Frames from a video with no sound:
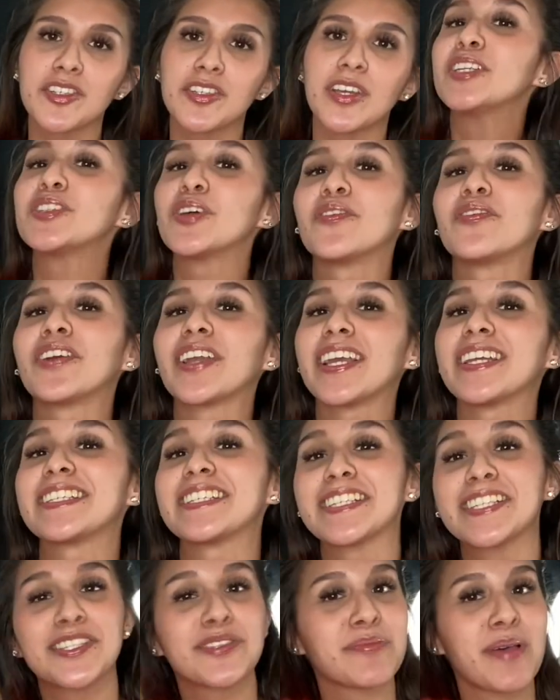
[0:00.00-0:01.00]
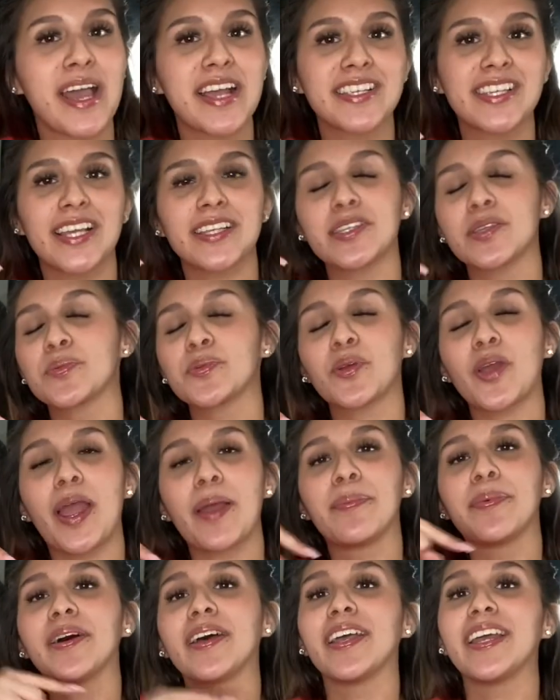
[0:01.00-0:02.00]
Don't forget to smash that subscribe
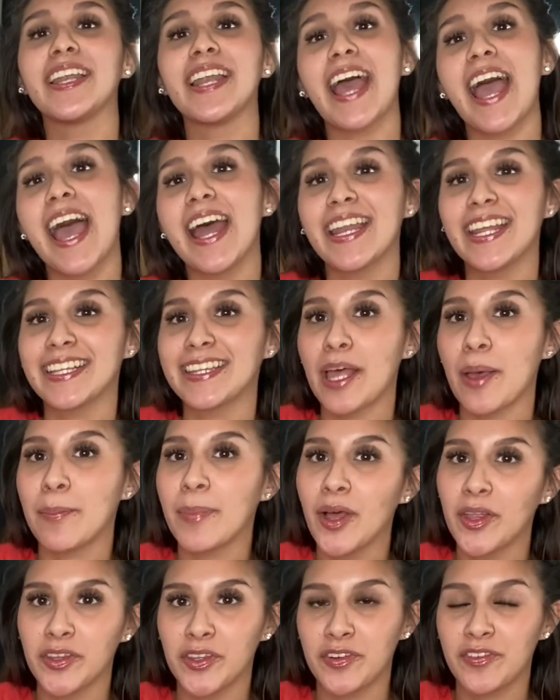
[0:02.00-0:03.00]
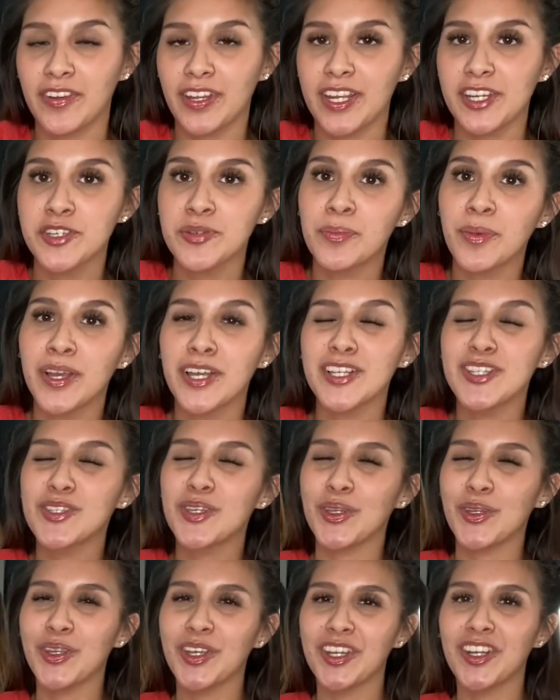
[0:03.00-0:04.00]
button and hit that bell notification button so
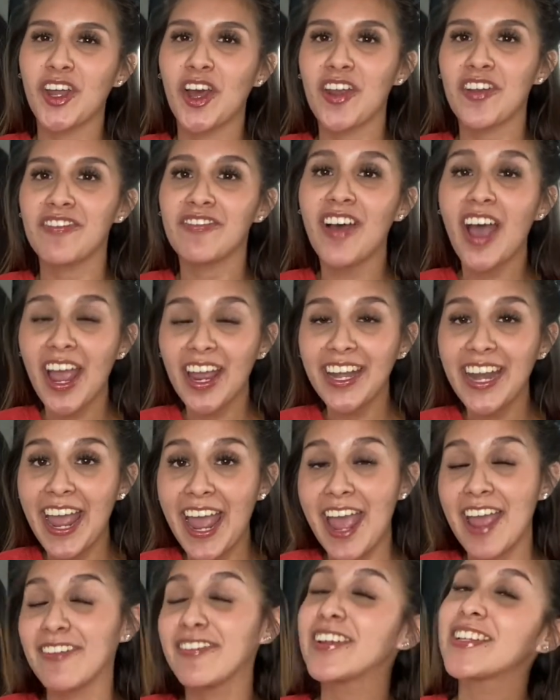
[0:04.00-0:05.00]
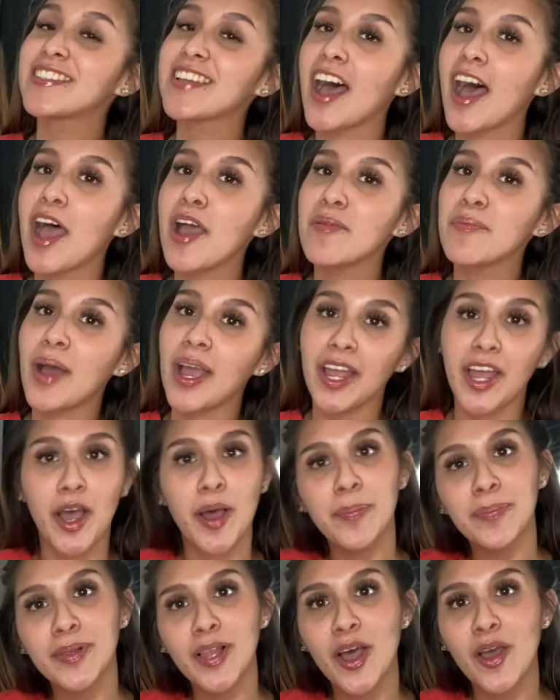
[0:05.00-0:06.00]
you get notified every time I
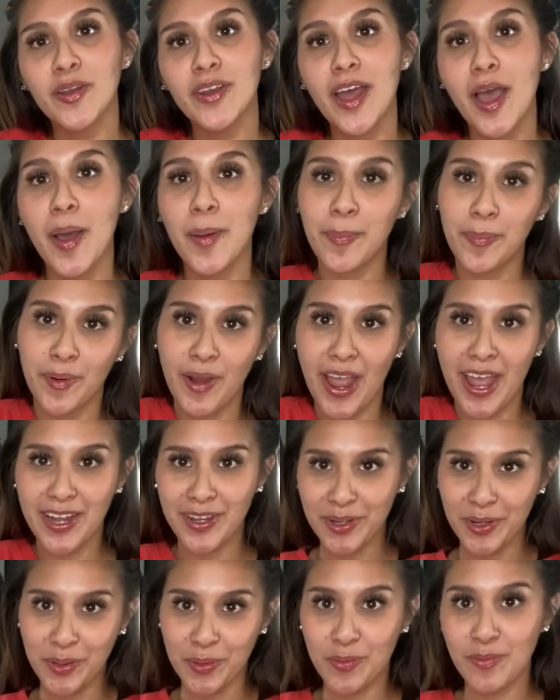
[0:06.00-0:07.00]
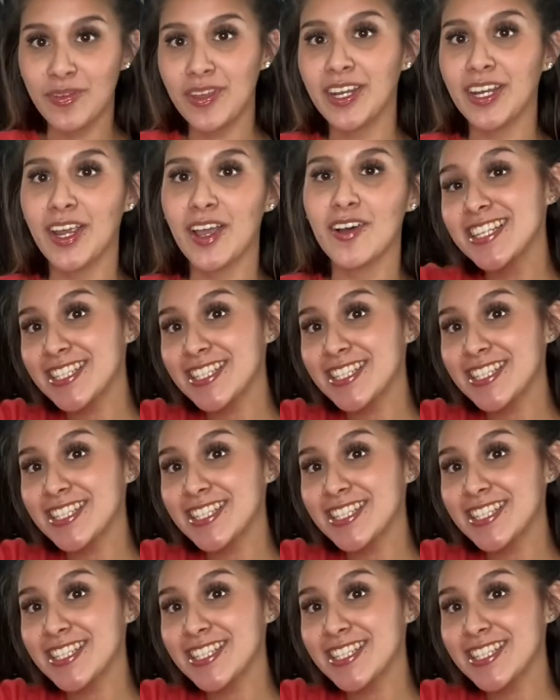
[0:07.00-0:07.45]
upload a brand new video.